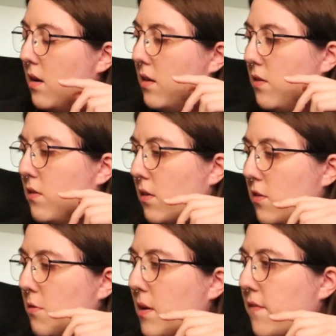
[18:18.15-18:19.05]
This is
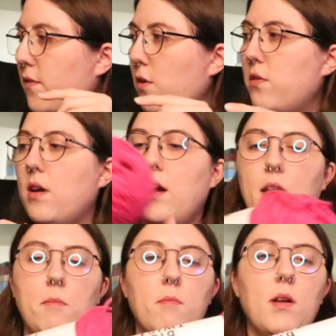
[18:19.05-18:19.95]
also my first
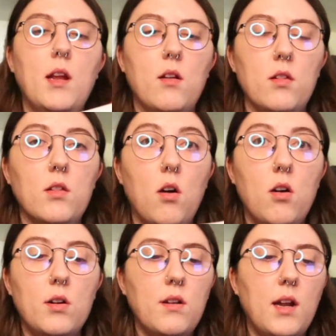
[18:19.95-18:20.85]
time in a
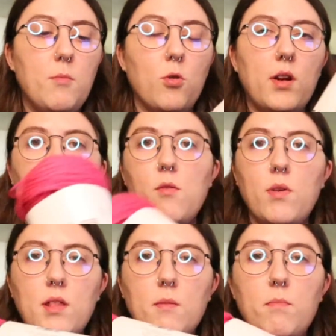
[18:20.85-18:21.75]
long time working with
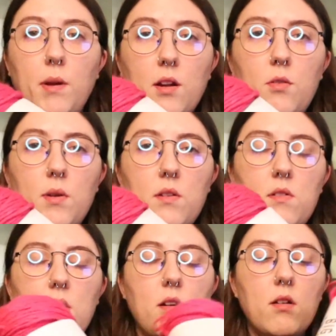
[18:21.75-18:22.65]
the Big
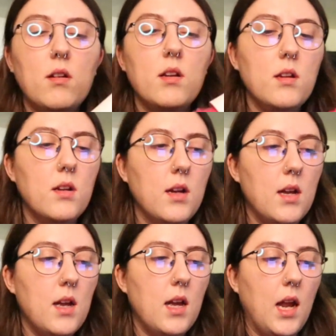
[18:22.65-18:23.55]
Twist yarn,
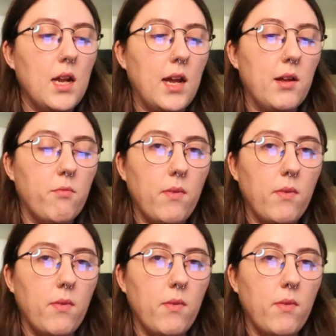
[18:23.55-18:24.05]
and I